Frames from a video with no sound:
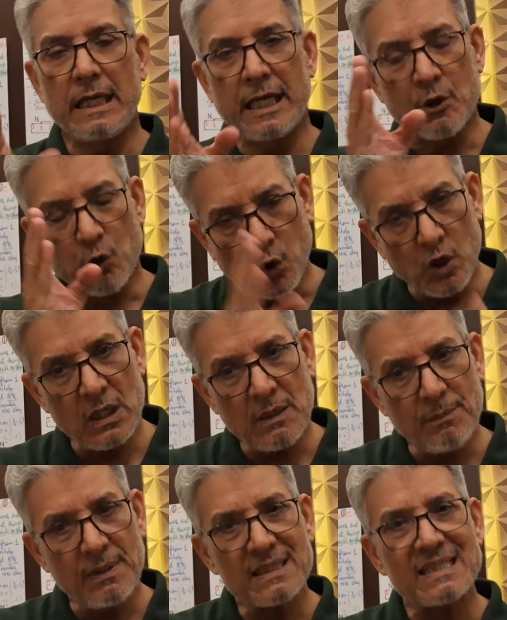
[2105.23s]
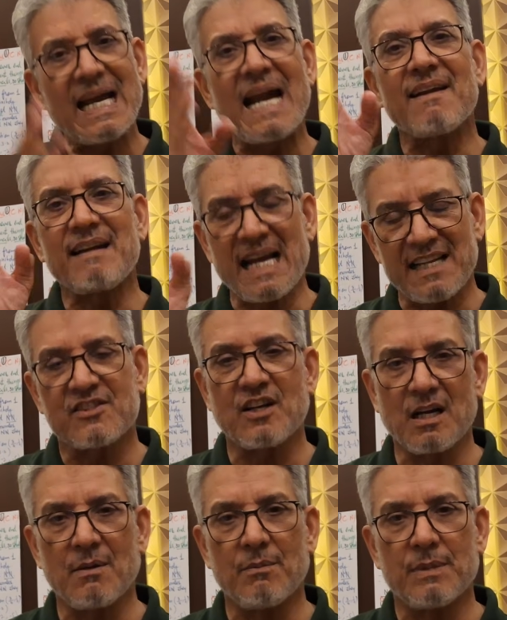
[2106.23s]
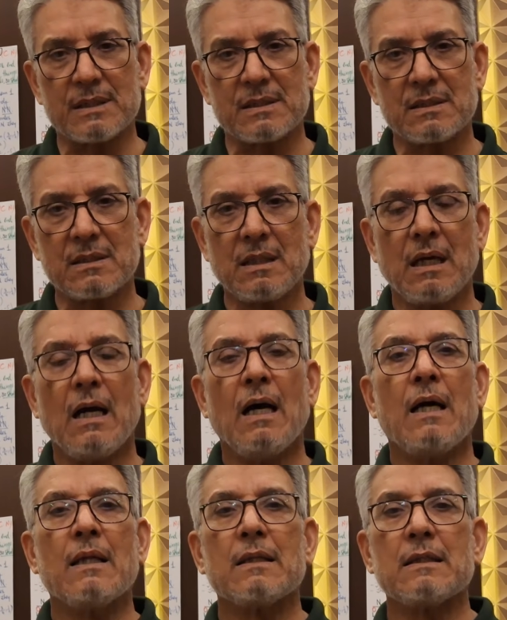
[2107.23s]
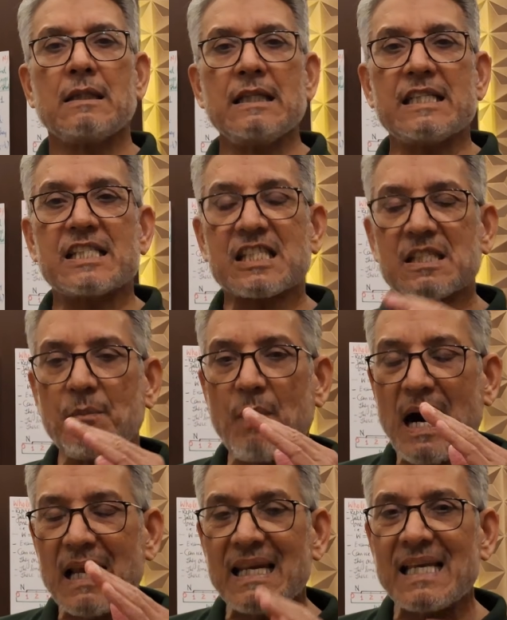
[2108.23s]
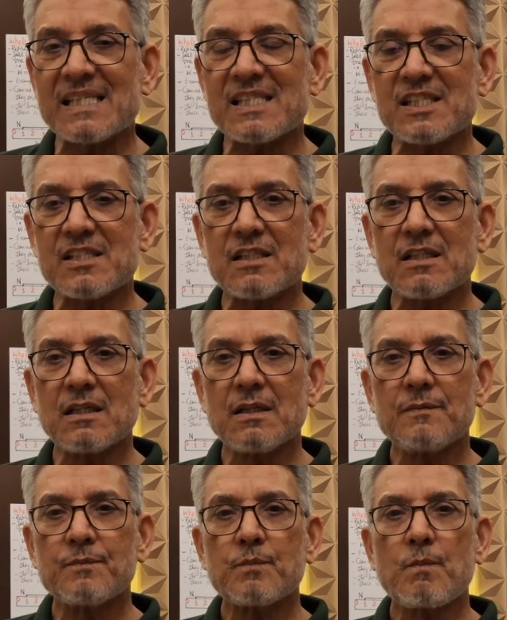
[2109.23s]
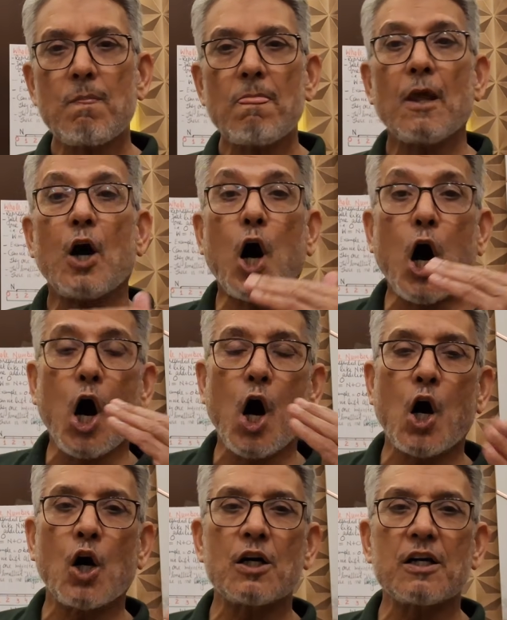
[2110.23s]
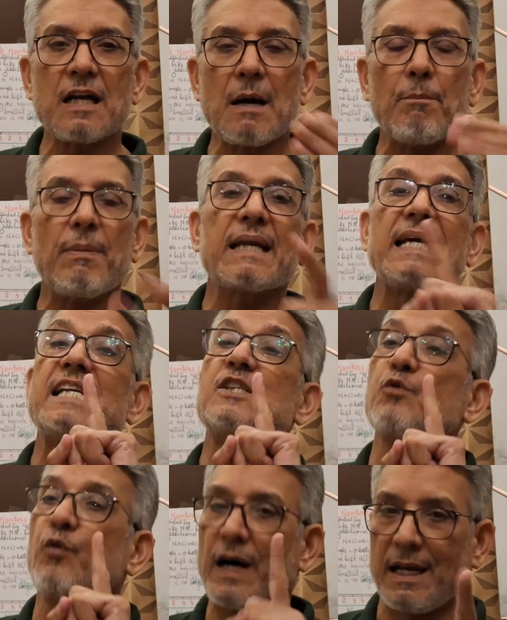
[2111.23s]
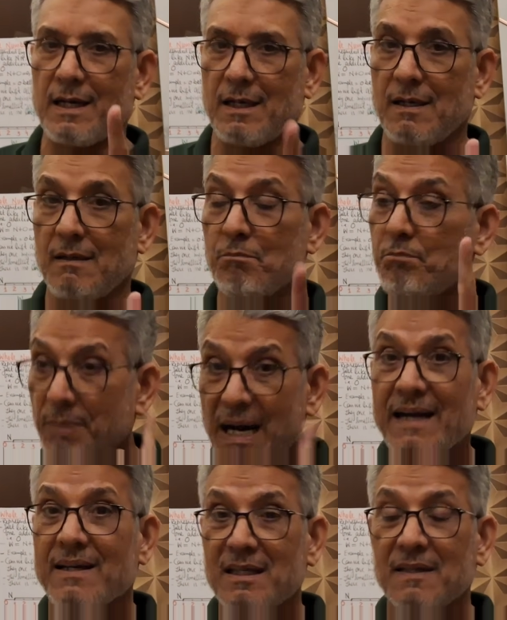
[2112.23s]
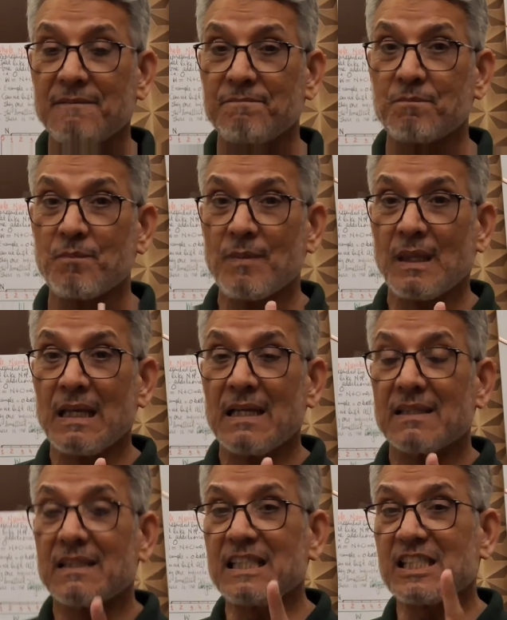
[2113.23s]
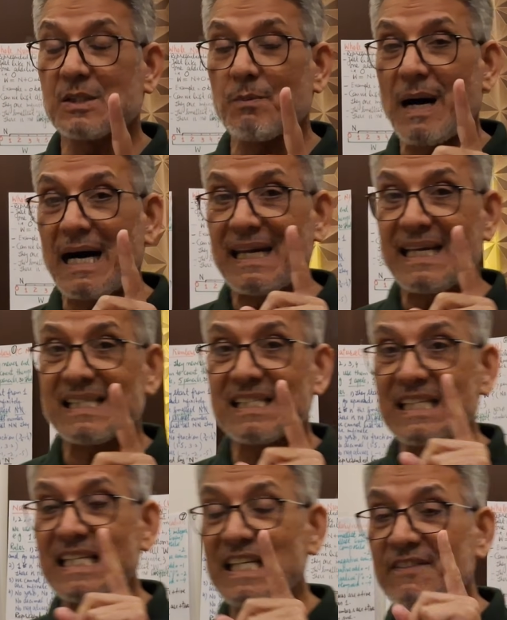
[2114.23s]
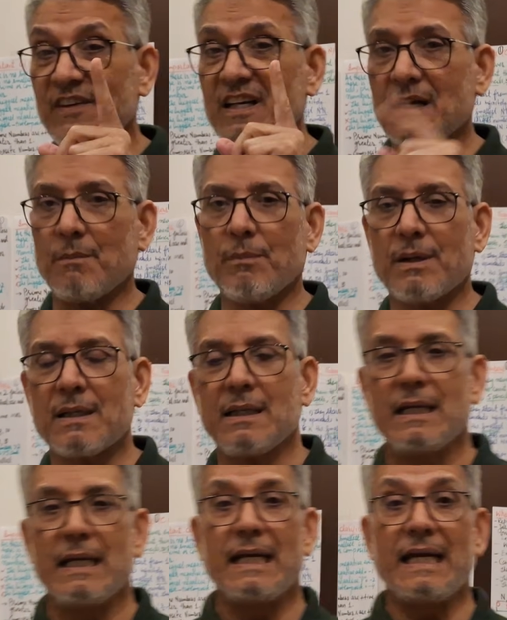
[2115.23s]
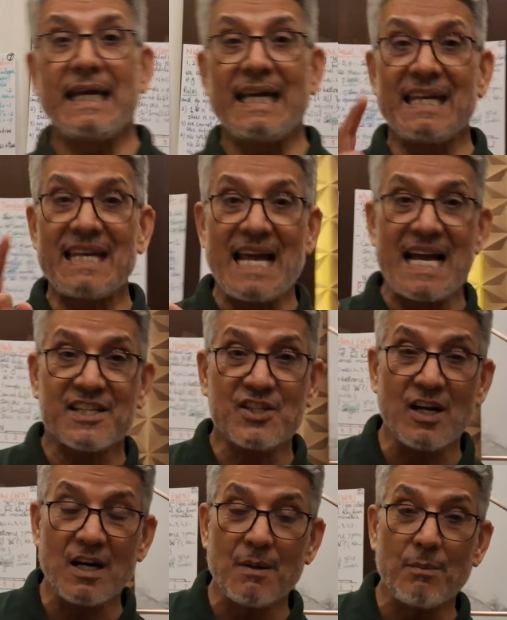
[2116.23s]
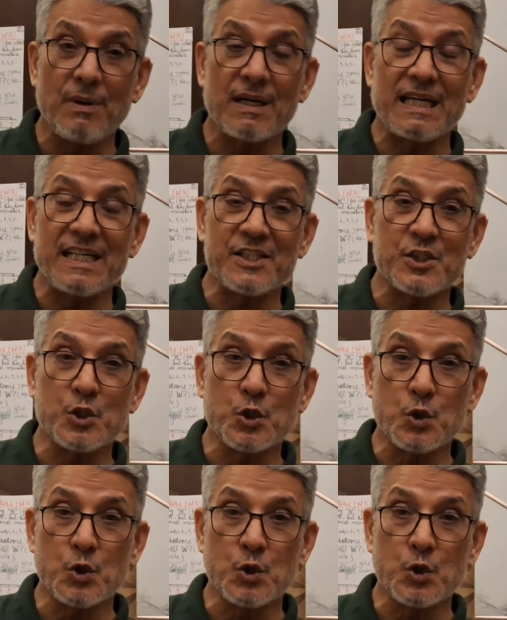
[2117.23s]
In whole numbers and natural numbers, the smallest odd number is 1, but the smallest even number in natural number is